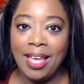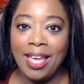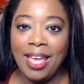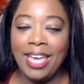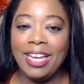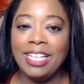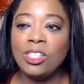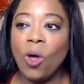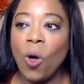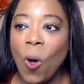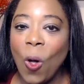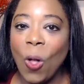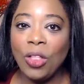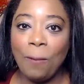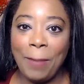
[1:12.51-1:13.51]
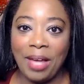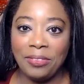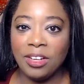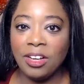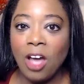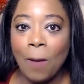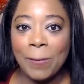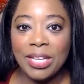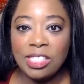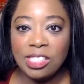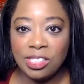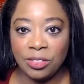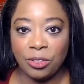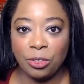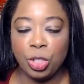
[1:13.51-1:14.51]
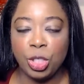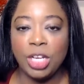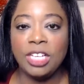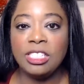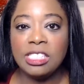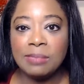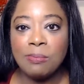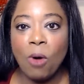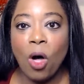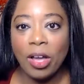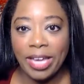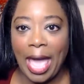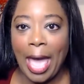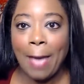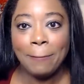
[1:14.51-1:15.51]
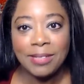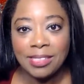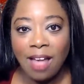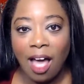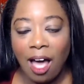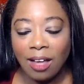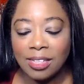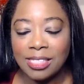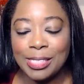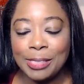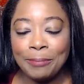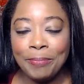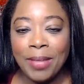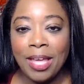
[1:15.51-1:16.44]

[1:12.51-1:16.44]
And it's all about the coming surge in small cap stocks.